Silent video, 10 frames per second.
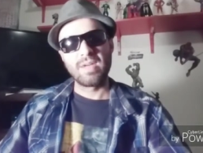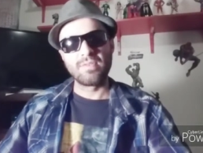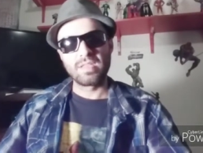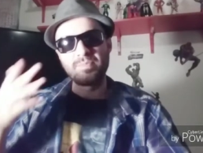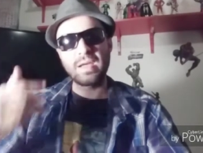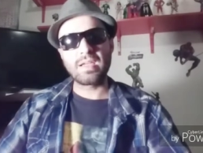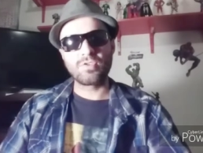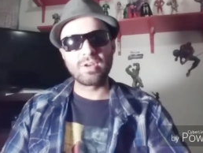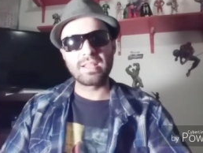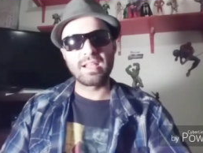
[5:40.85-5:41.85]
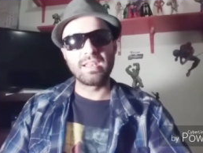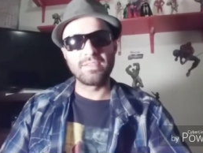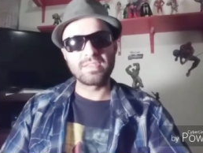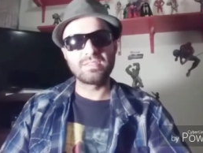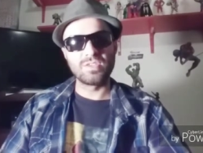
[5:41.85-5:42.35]
I respect a critic that
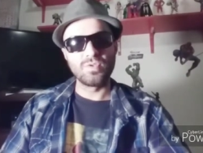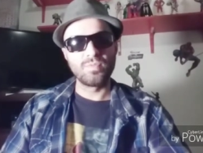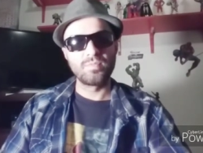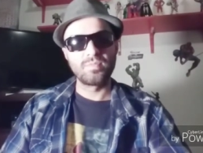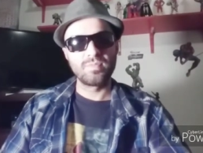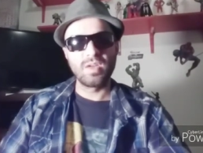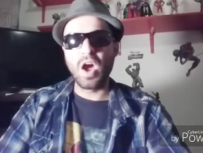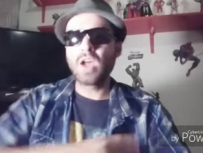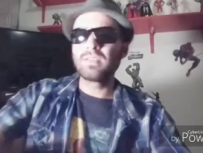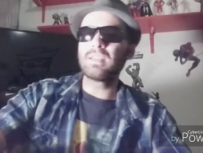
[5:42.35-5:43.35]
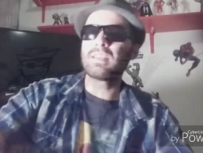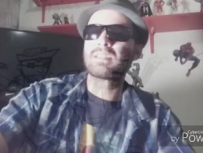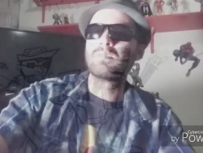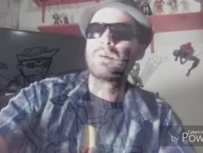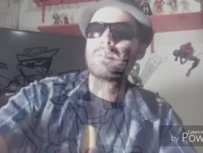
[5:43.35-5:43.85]
loves it too. On the
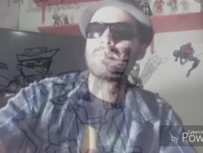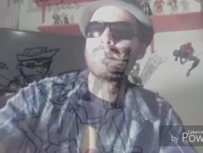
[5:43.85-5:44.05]
next one.